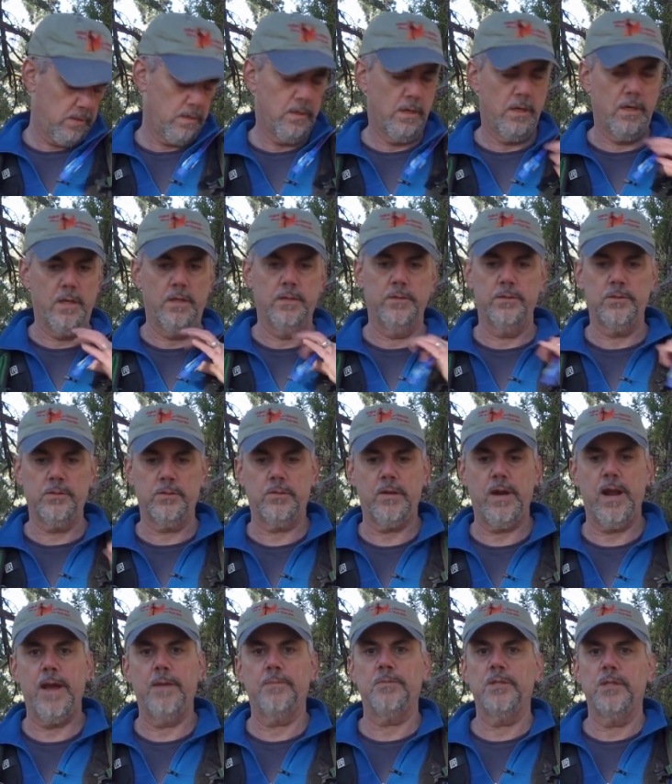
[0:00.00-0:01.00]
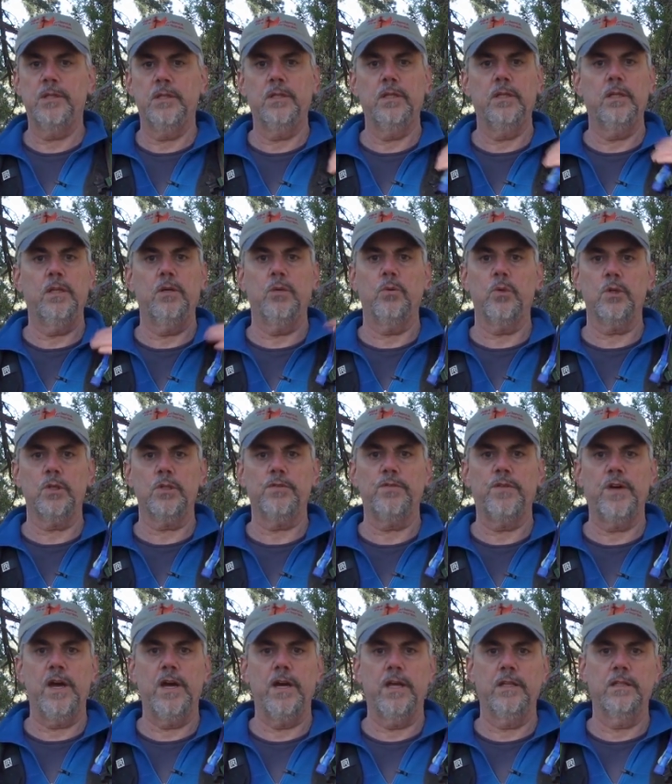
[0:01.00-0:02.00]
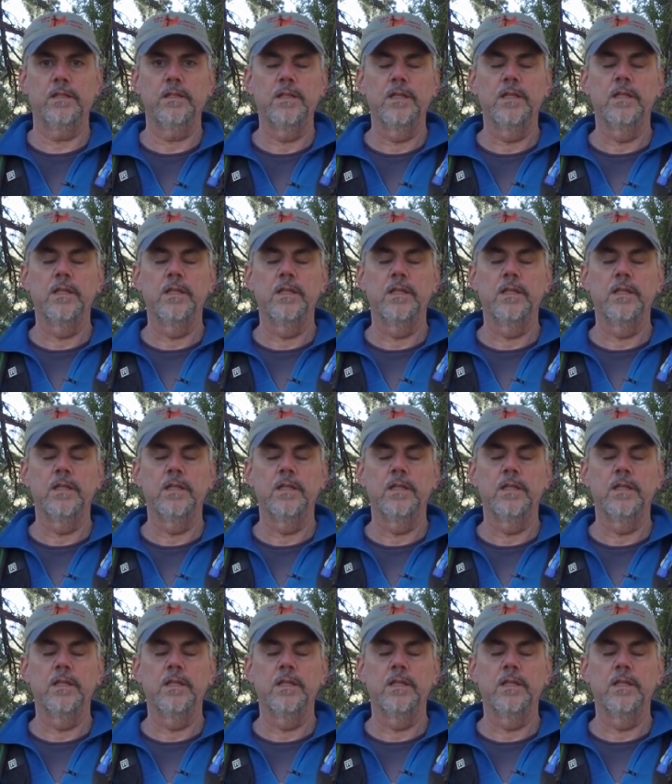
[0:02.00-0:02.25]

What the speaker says: all the straps, and it works fine.